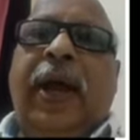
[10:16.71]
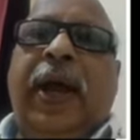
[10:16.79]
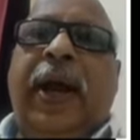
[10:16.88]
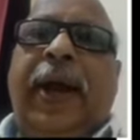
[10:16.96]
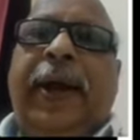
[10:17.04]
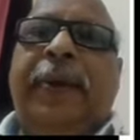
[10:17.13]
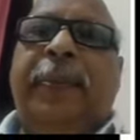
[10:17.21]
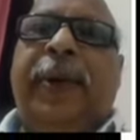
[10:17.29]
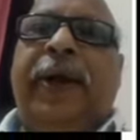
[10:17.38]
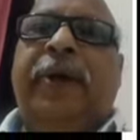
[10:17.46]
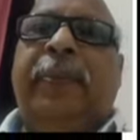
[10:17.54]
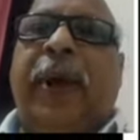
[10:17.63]

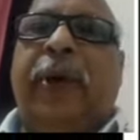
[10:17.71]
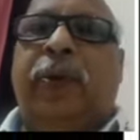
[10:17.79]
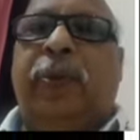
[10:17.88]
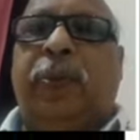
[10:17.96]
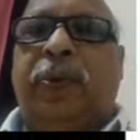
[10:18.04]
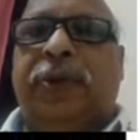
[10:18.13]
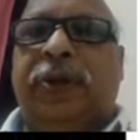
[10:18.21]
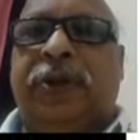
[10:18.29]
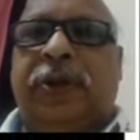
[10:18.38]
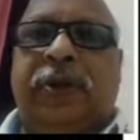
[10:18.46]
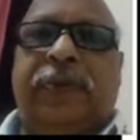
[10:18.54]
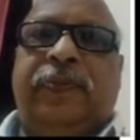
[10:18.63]
8-bit microprocessor.